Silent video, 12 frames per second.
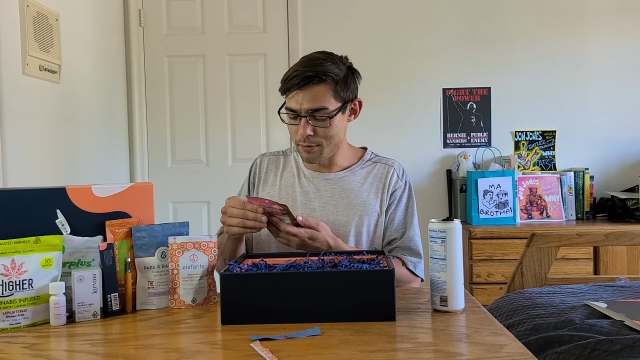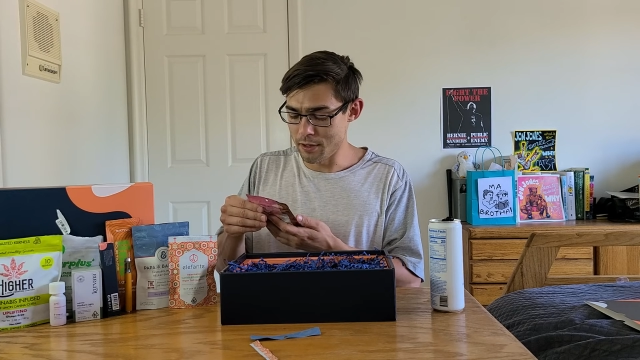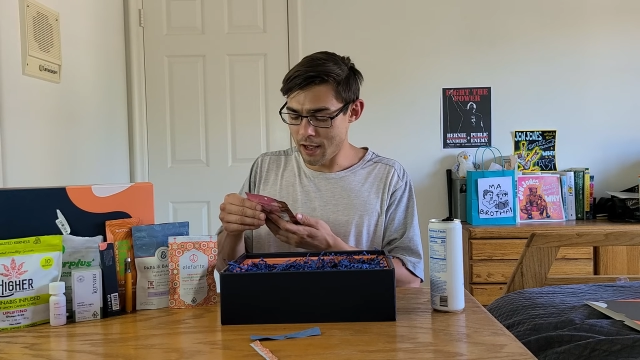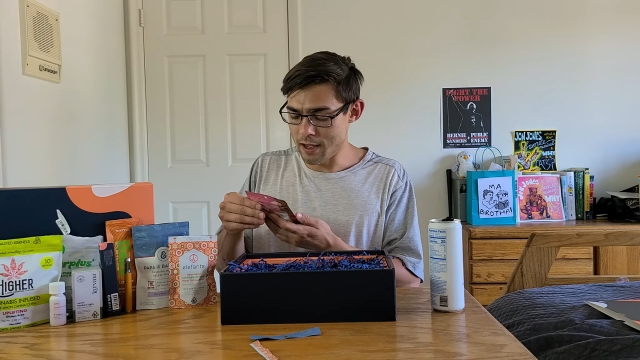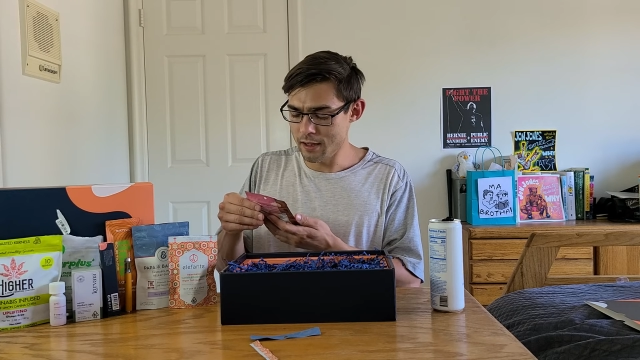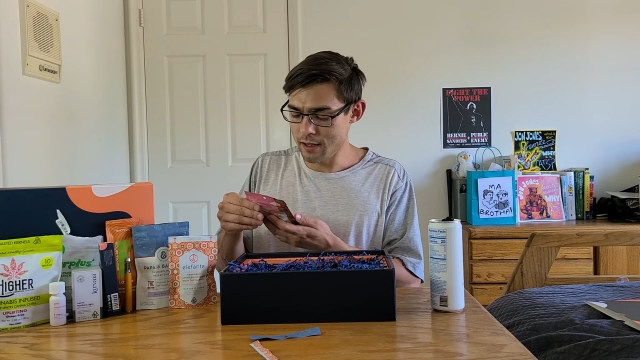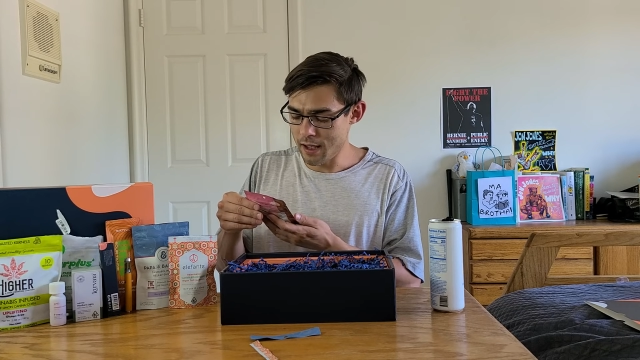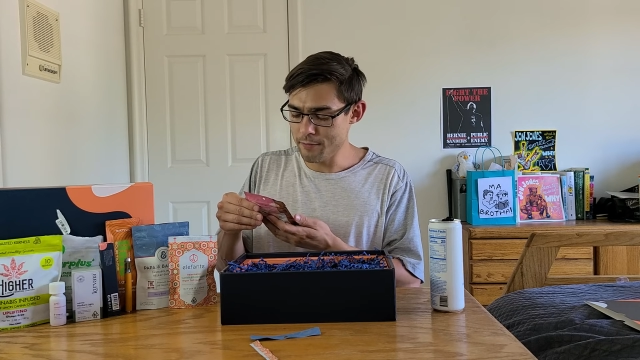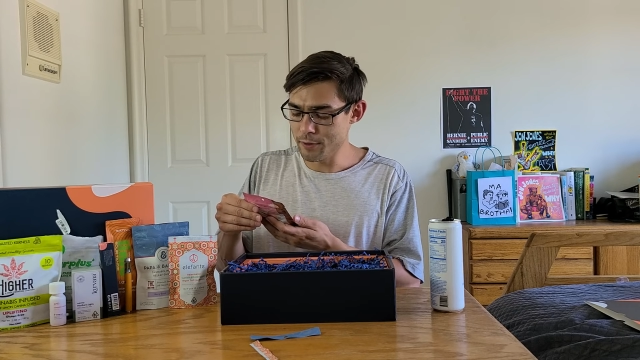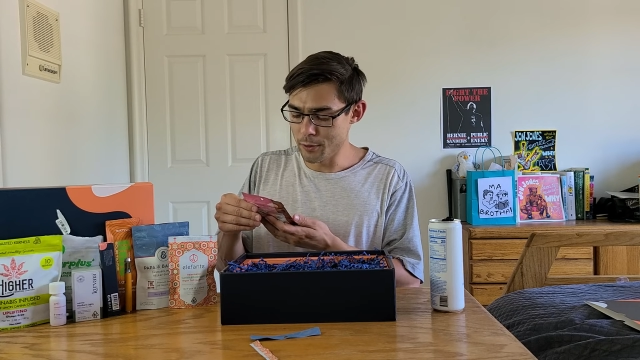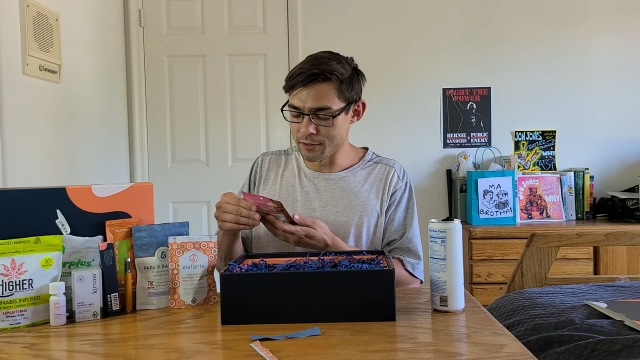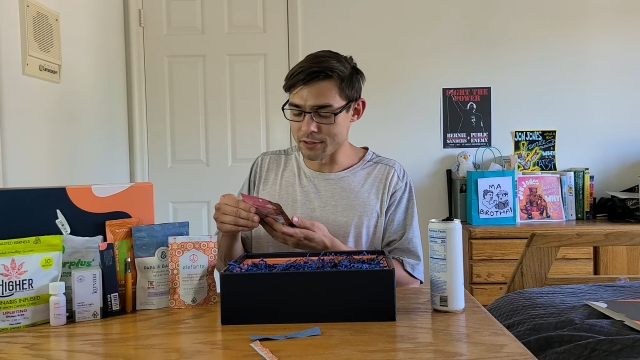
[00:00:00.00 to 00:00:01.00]
but I have
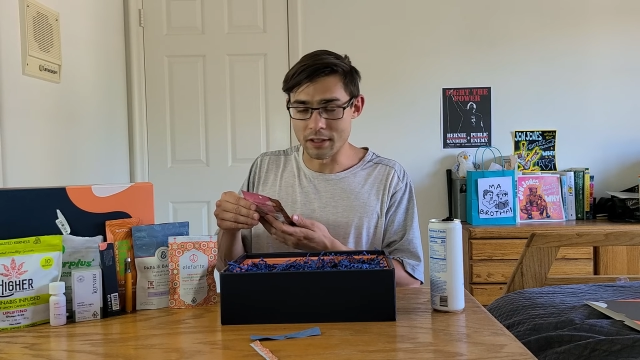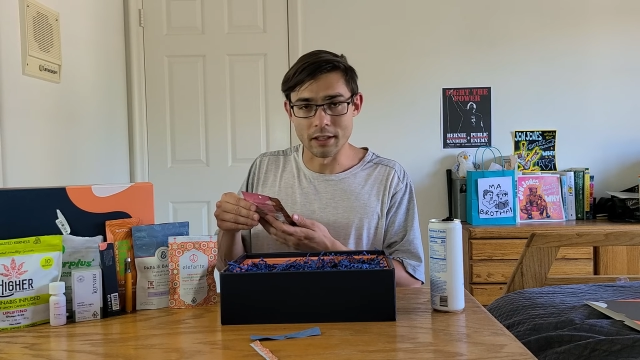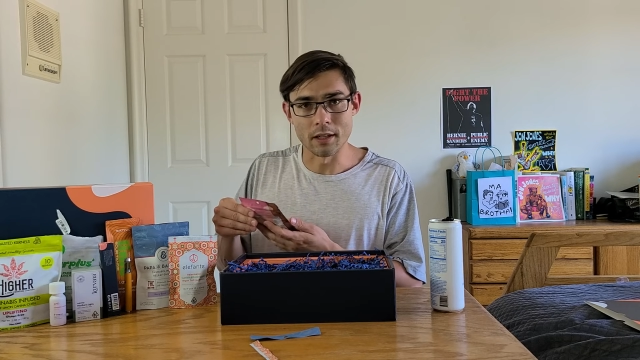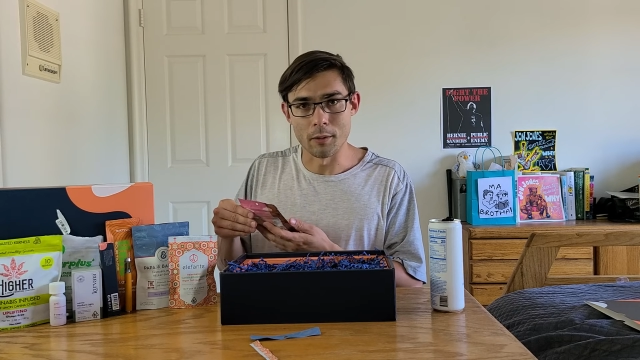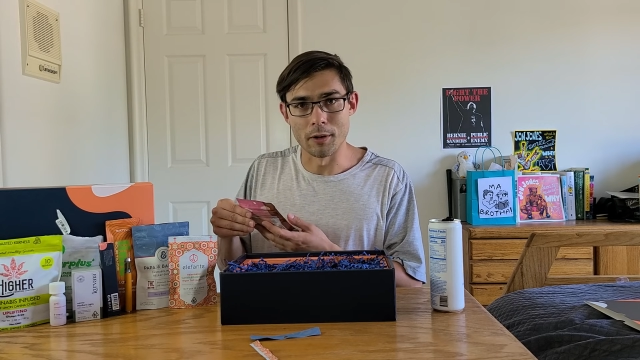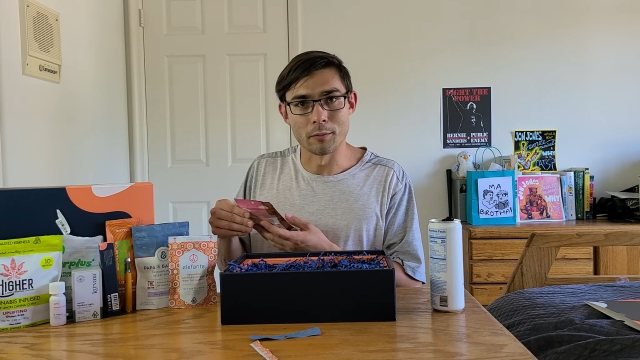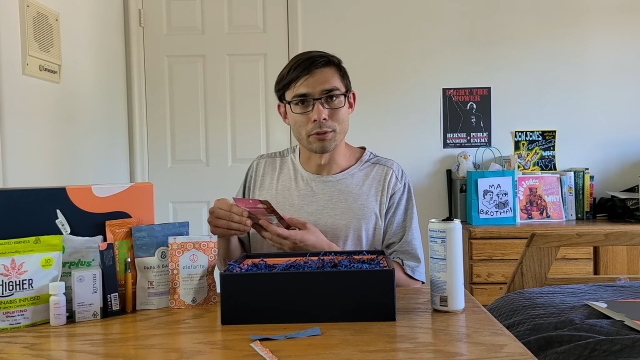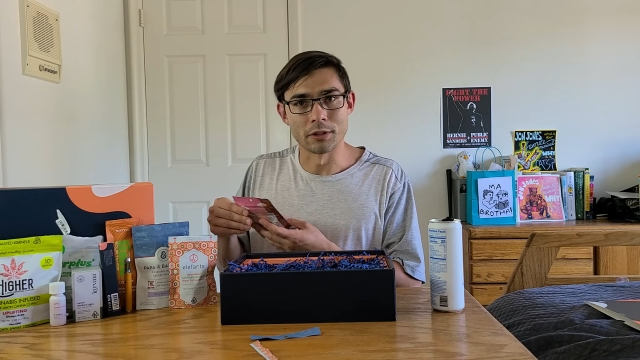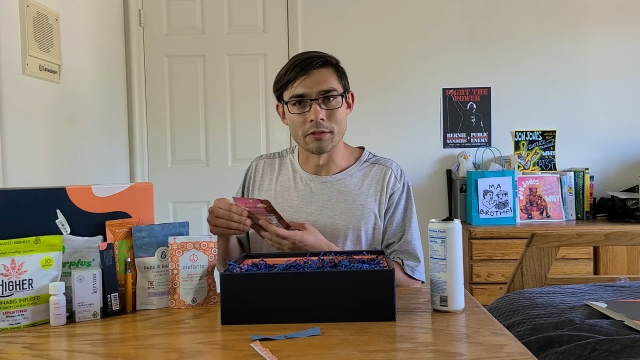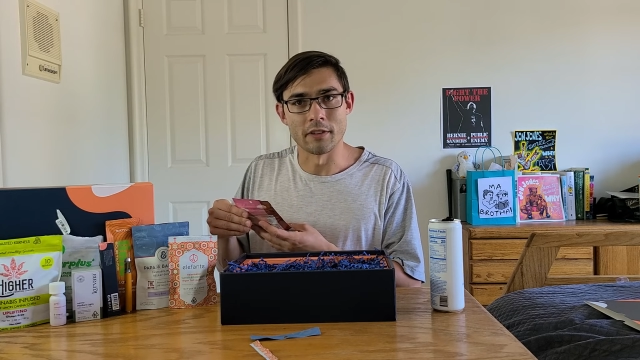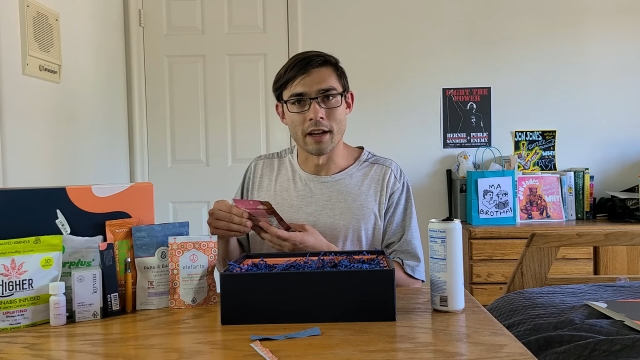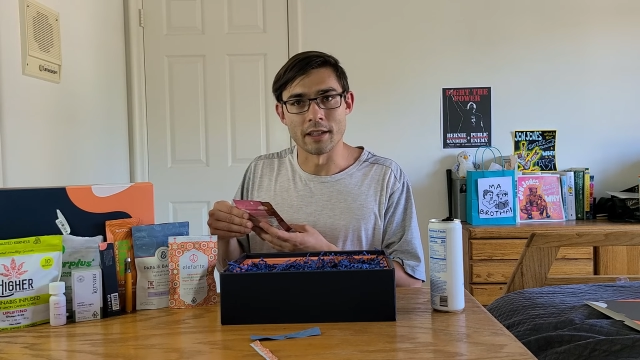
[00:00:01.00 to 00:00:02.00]
noticed they come on pretty
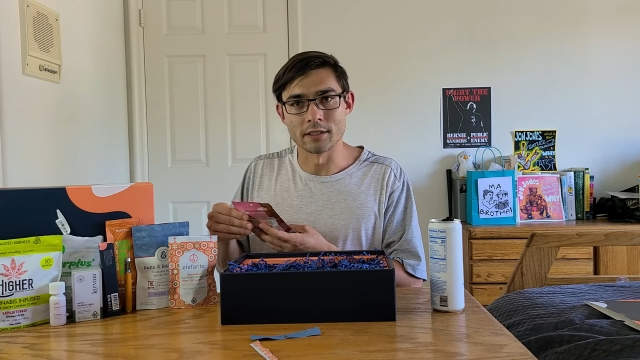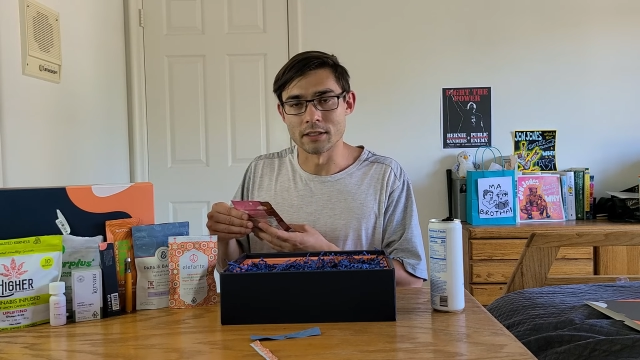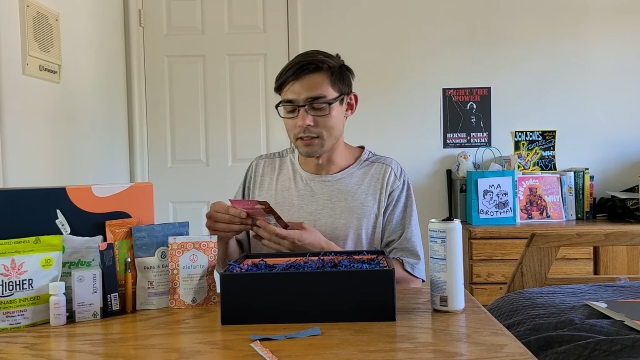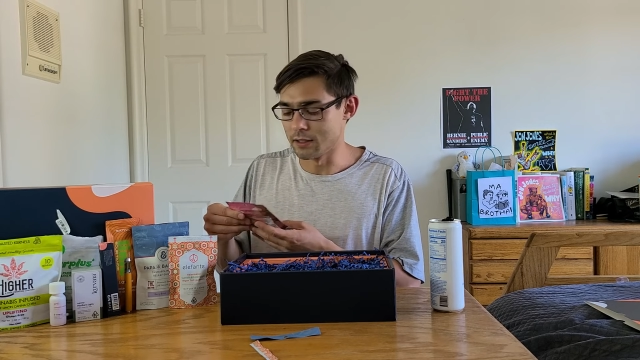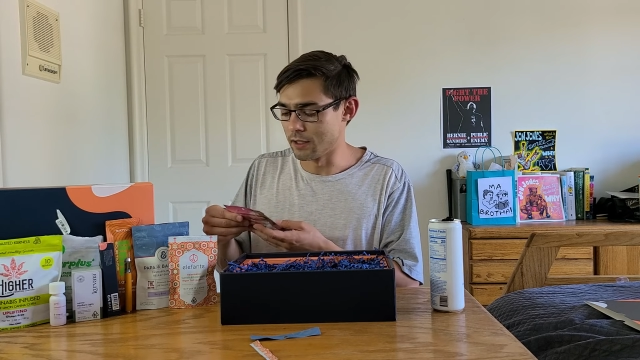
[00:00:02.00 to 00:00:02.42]
fast